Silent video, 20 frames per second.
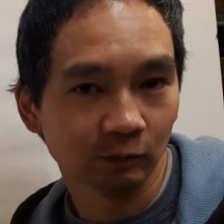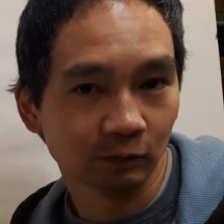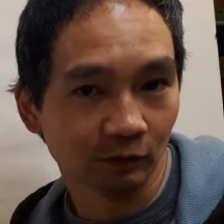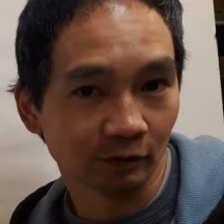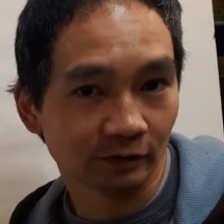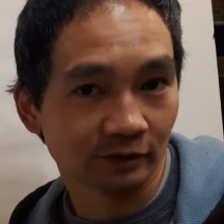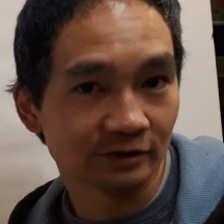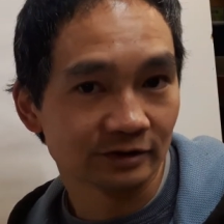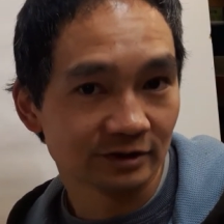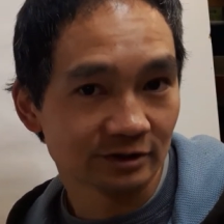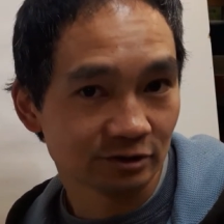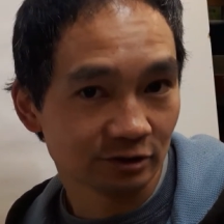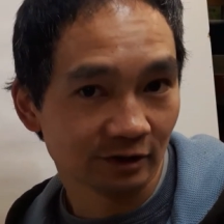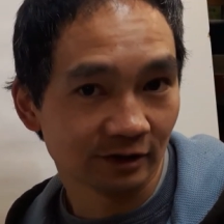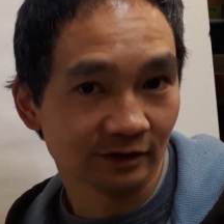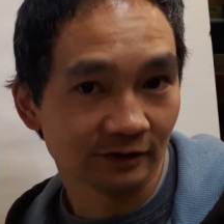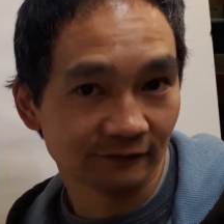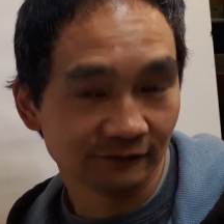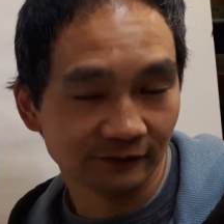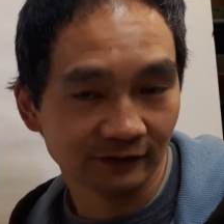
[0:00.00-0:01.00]
learn to draw
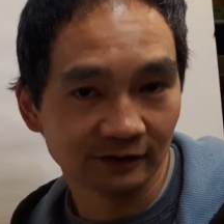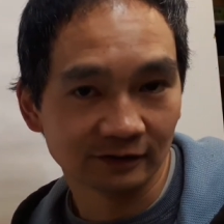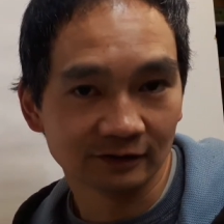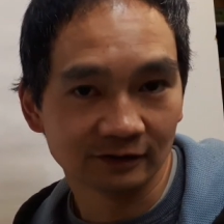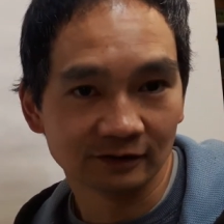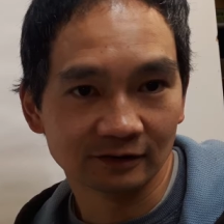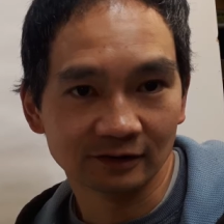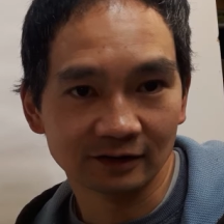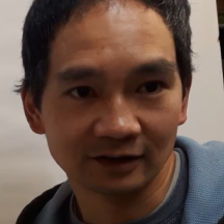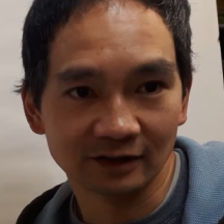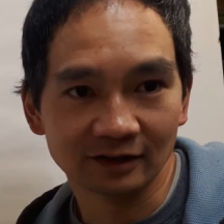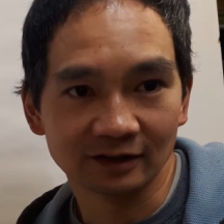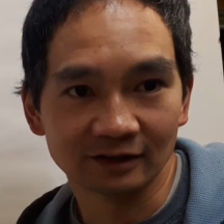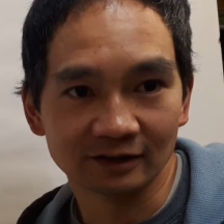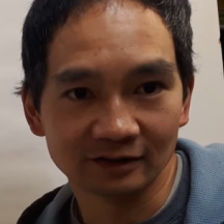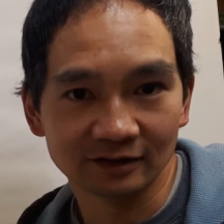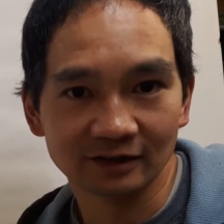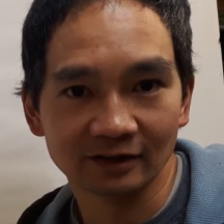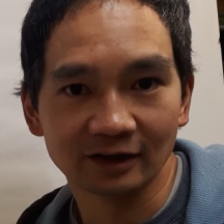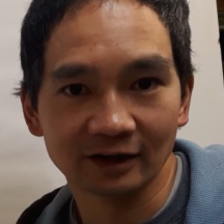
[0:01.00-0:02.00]
the figure, and